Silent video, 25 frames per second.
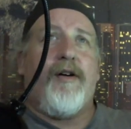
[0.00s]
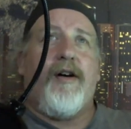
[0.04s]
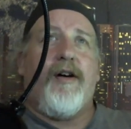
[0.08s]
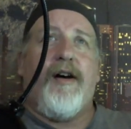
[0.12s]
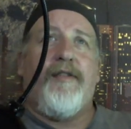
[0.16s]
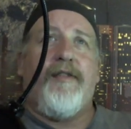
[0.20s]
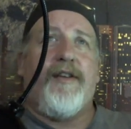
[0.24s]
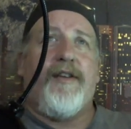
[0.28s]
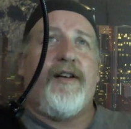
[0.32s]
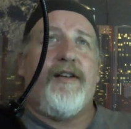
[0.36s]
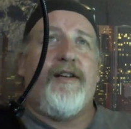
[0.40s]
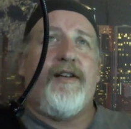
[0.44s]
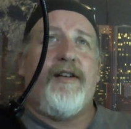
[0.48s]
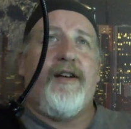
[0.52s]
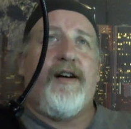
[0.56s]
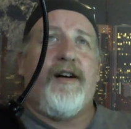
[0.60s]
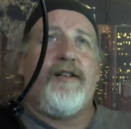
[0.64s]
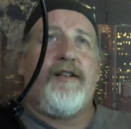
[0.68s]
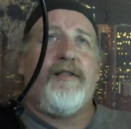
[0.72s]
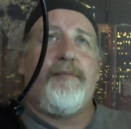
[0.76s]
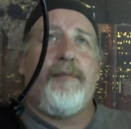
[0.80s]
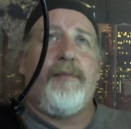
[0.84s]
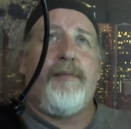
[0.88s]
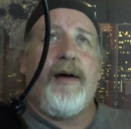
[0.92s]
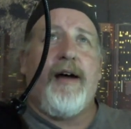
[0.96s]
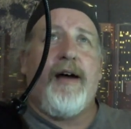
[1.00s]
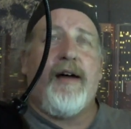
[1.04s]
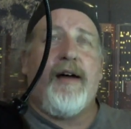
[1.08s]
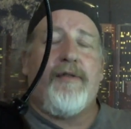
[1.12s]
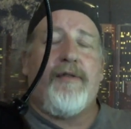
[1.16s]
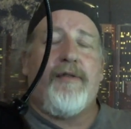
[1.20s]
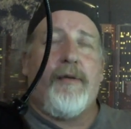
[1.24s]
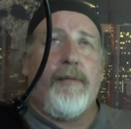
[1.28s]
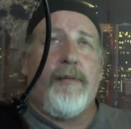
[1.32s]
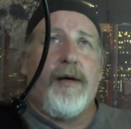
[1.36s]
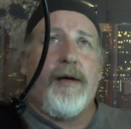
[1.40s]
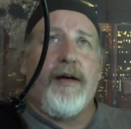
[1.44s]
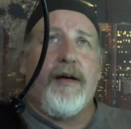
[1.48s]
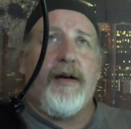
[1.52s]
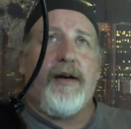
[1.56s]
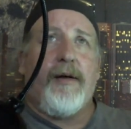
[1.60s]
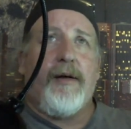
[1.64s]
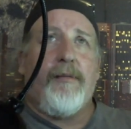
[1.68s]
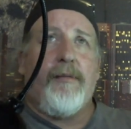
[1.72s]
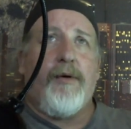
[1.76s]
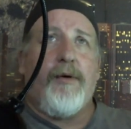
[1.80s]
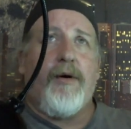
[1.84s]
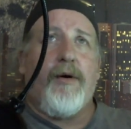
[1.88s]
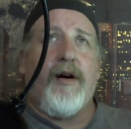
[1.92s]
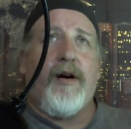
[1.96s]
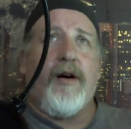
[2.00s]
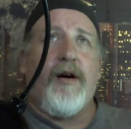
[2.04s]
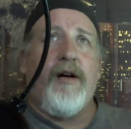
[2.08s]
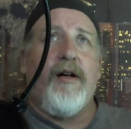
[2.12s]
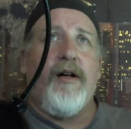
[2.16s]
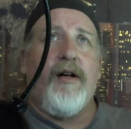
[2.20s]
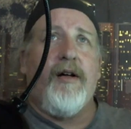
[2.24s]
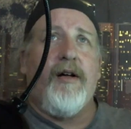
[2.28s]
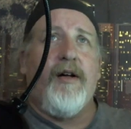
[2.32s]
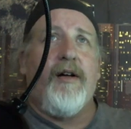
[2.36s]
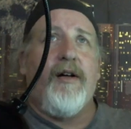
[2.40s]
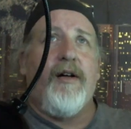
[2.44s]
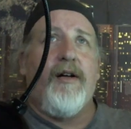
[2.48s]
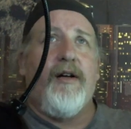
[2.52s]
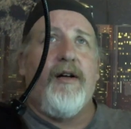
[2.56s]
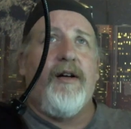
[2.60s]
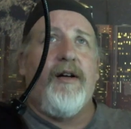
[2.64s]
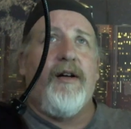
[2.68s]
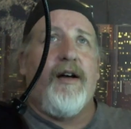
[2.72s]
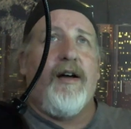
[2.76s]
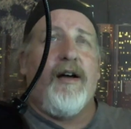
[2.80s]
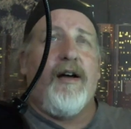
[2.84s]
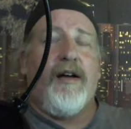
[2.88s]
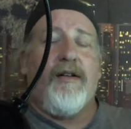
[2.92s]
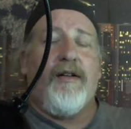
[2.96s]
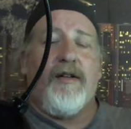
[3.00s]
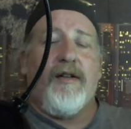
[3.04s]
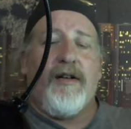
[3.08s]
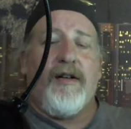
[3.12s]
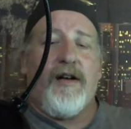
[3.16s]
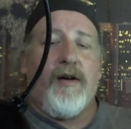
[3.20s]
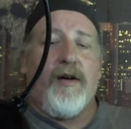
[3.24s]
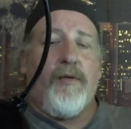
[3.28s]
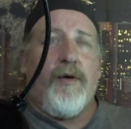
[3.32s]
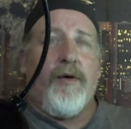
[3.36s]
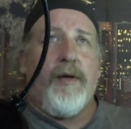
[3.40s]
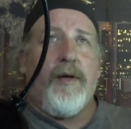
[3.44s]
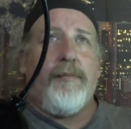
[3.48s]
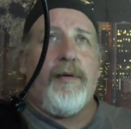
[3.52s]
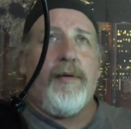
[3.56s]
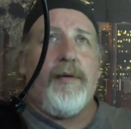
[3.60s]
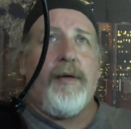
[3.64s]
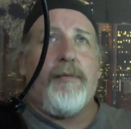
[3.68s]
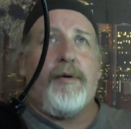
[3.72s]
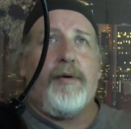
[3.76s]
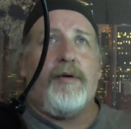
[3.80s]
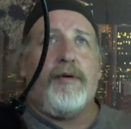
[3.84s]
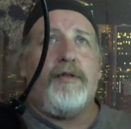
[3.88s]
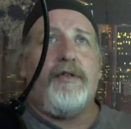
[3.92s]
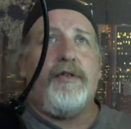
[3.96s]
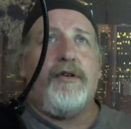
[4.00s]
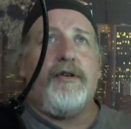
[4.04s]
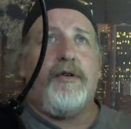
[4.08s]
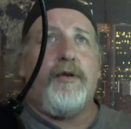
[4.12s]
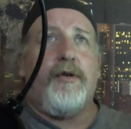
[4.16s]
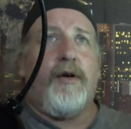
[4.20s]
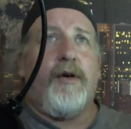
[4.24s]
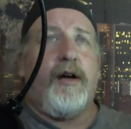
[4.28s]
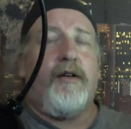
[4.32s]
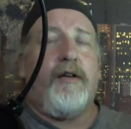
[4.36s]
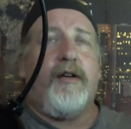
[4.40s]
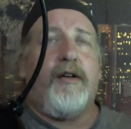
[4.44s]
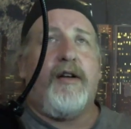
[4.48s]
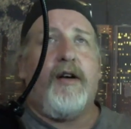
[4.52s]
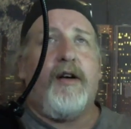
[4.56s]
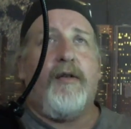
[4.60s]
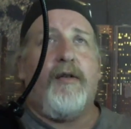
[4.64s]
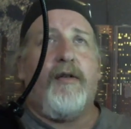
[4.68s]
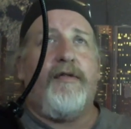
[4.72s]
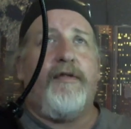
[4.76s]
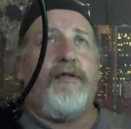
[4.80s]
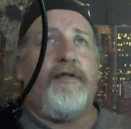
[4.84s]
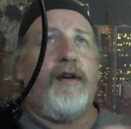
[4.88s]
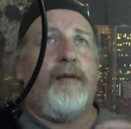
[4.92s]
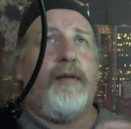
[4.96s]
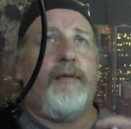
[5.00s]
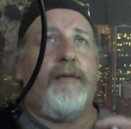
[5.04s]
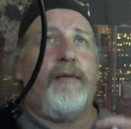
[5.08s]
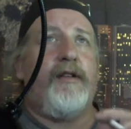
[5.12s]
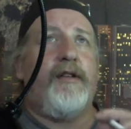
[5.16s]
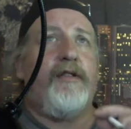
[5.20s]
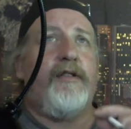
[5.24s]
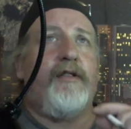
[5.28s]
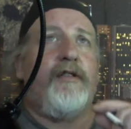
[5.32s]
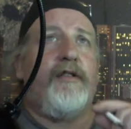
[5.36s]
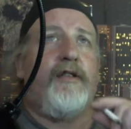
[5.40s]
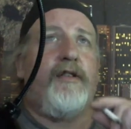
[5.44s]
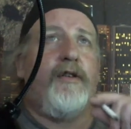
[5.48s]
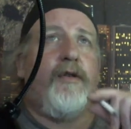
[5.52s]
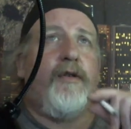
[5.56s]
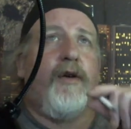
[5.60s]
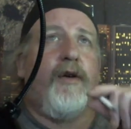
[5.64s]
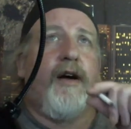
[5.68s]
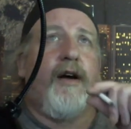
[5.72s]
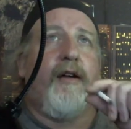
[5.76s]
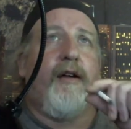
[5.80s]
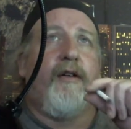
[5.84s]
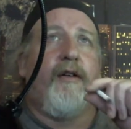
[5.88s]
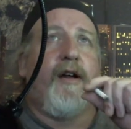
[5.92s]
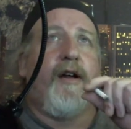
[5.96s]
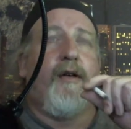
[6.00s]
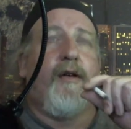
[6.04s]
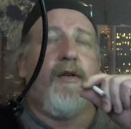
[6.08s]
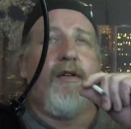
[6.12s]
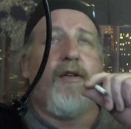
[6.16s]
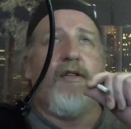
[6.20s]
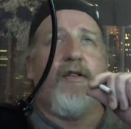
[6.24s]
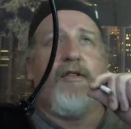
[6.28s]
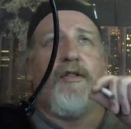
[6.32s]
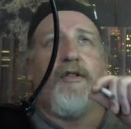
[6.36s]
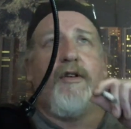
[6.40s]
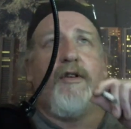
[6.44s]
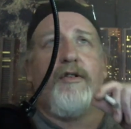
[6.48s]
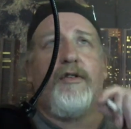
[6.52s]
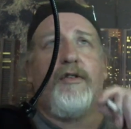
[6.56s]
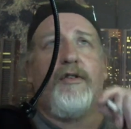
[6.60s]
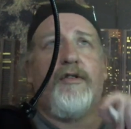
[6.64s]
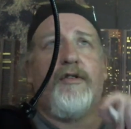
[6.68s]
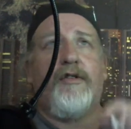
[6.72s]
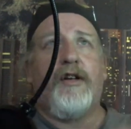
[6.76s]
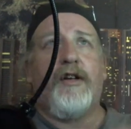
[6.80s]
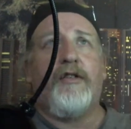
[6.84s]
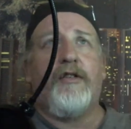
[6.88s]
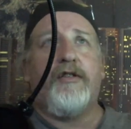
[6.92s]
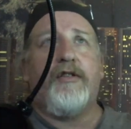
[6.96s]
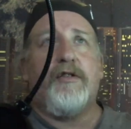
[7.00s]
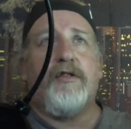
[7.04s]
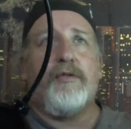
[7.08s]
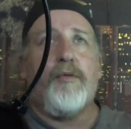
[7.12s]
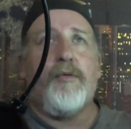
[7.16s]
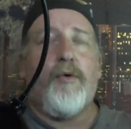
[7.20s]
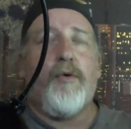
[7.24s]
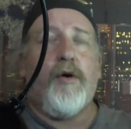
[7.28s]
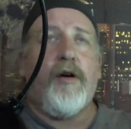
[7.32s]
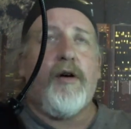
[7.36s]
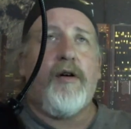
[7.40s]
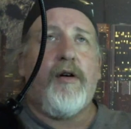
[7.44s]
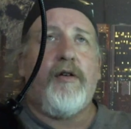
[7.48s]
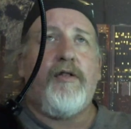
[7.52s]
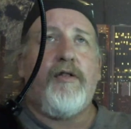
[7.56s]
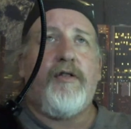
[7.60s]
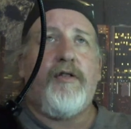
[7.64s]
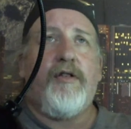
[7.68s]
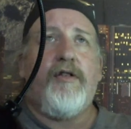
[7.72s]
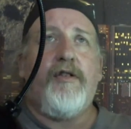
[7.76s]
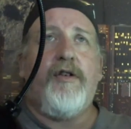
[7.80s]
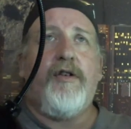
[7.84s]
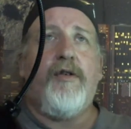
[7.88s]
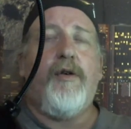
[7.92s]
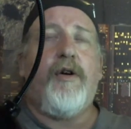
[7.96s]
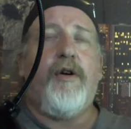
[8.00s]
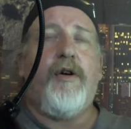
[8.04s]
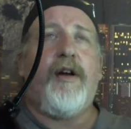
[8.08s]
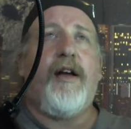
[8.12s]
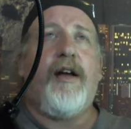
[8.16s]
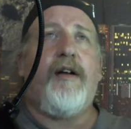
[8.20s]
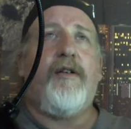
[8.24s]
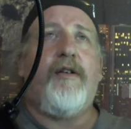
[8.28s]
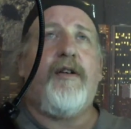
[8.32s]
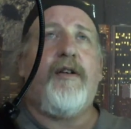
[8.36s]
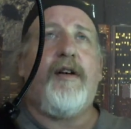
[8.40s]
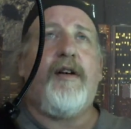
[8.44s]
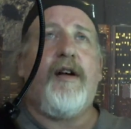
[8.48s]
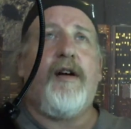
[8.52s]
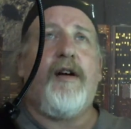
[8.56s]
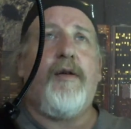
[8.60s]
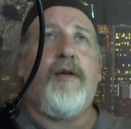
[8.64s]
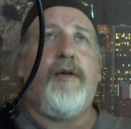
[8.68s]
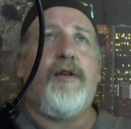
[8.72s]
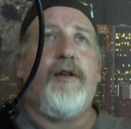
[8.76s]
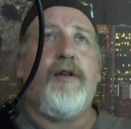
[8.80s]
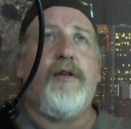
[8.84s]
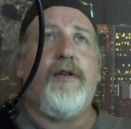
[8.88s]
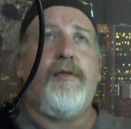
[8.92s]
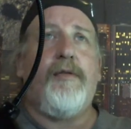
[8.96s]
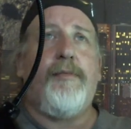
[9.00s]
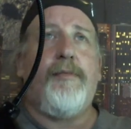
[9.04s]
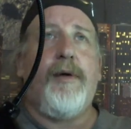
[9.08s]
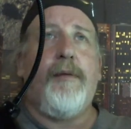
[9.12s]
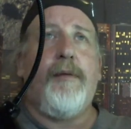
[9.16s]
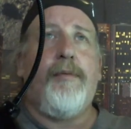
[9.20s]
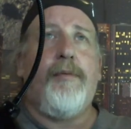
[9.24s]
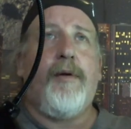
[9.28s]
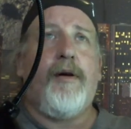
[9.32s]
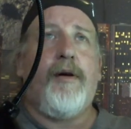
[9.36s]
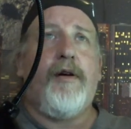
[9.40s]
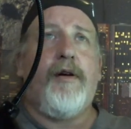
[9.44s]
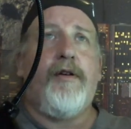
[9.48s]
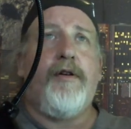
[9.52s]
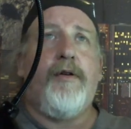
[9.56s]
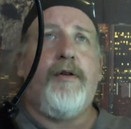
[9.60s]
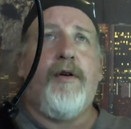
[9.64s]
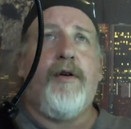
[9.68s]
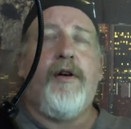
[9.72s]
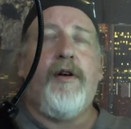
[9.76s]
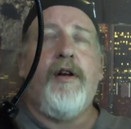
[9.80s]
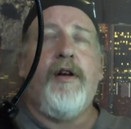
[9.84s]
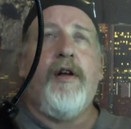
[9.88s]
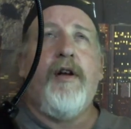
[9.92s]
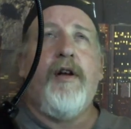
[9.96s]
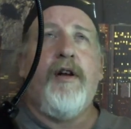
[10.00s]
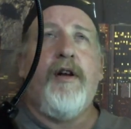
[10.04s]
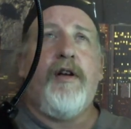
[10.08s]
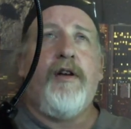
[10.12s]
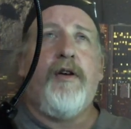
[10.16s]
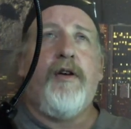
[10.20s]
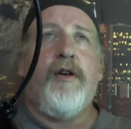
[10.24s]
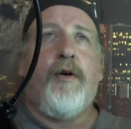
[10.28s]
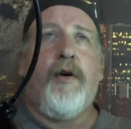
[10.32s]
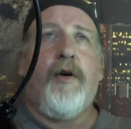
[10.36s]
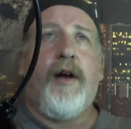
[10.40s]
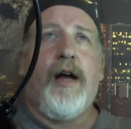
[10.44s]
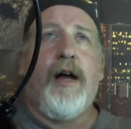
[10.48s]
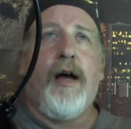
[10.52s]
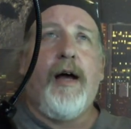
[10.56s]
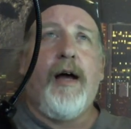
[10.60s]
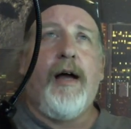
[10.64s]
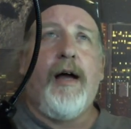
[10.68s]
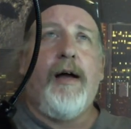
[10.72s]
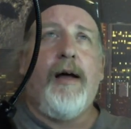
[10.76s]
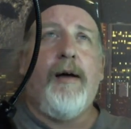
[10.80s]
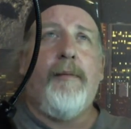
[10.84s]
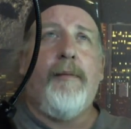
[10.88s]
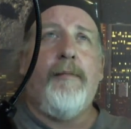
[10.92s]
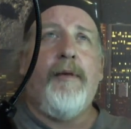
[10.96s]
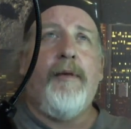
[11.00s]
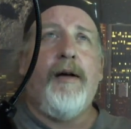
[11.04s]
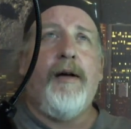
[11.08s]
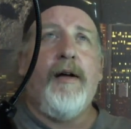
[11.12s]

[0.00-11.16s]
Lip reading: off a duck's back for me anymore. I don't care what people do. I don't care what feminists do. I don't care what the social justice warriors are doing. I don't care what those people are doing. You know what I am?